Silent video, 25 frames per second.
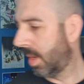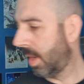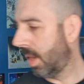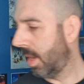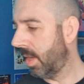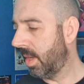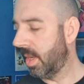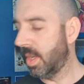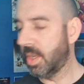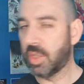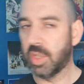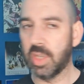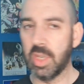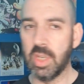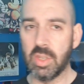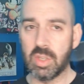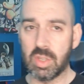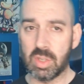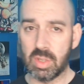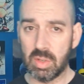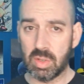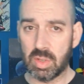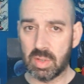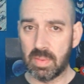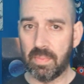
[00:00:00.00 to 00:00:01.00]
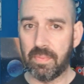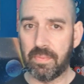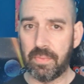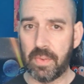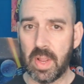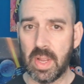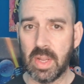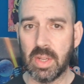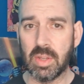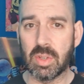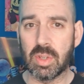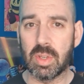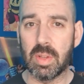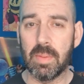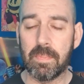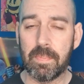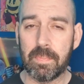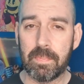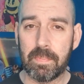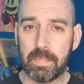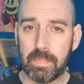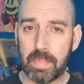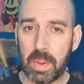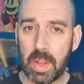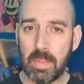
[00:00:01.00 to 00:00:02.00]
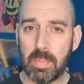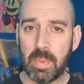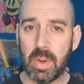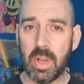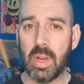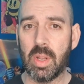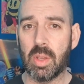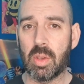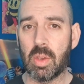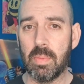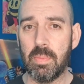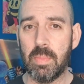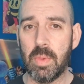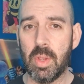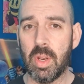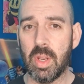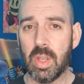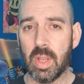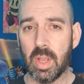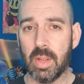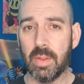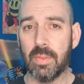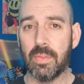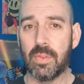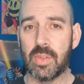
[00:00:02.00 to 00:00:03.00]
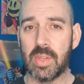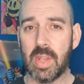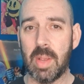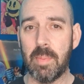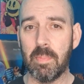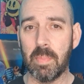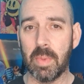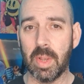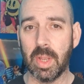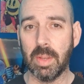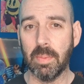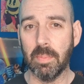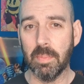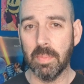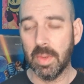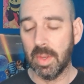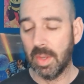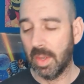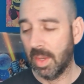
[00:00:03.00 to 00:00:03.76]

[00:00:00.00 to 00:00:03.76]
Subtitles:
And this is some things that people in the community have sent me,